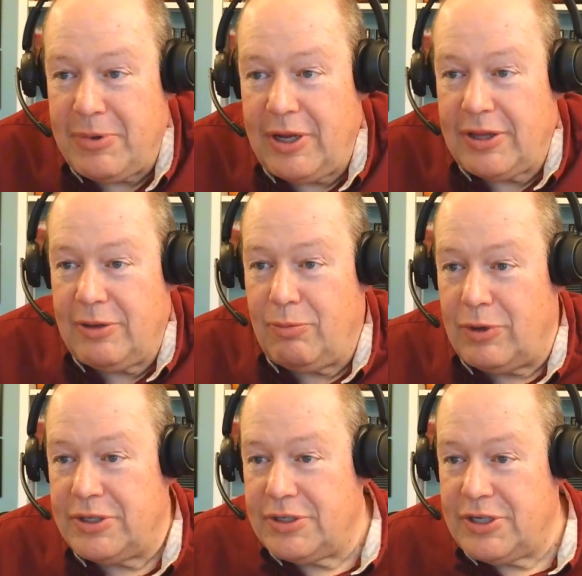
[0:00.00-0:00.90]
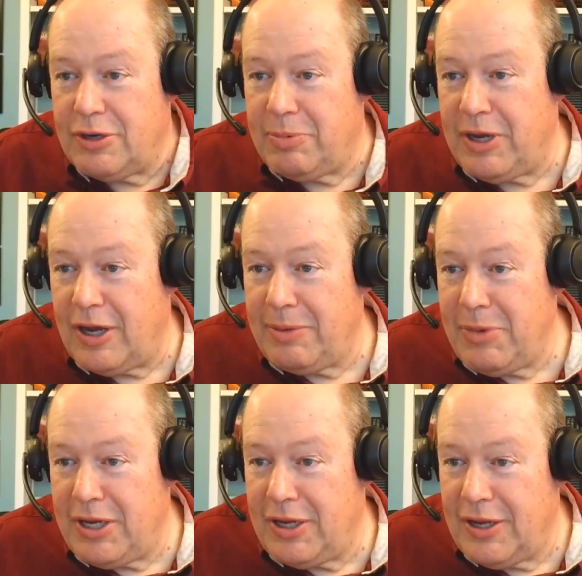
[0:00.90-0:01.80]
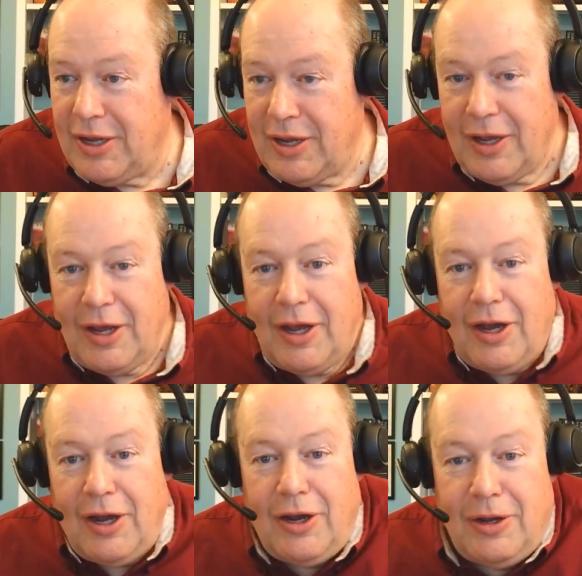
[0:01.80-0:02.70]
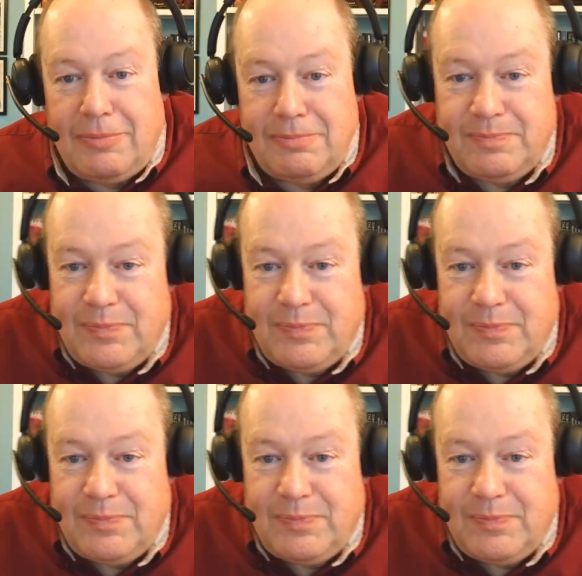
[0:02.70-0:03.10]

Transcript: like the ones here behind me. Um,